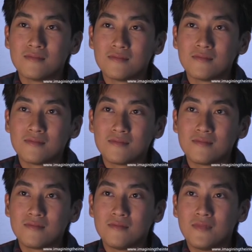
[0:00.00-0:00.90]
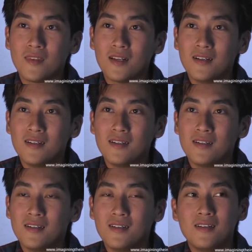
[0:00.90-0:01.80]
we talked about that, that you want
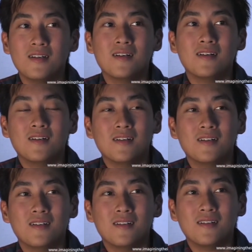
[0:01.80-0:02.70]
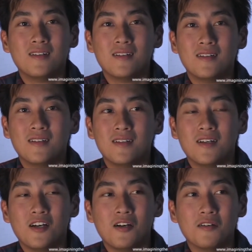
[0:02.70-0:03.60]
to say about all of this?
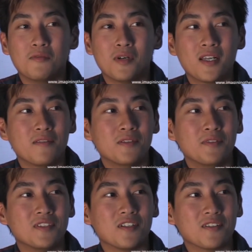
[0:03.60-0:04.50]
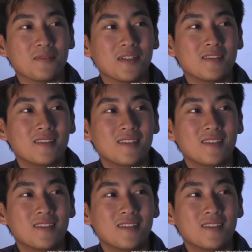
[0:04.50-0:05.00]
What haven't we talked about?